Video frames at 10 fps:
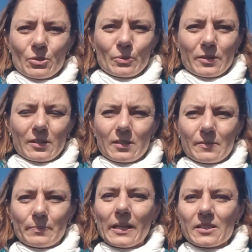to a
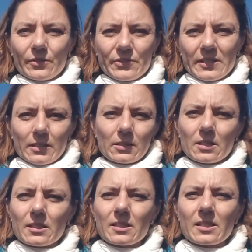place of
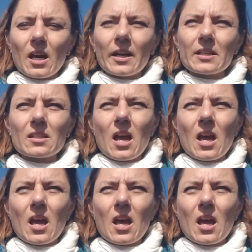stillness inside,